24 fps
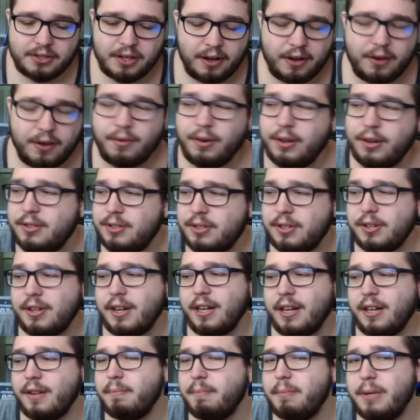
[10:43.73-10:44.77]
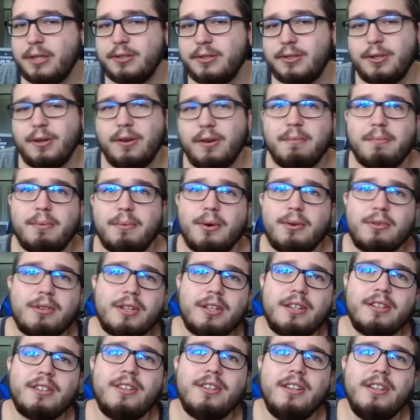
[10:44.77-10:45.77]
iOS, you gotta be jailbroken,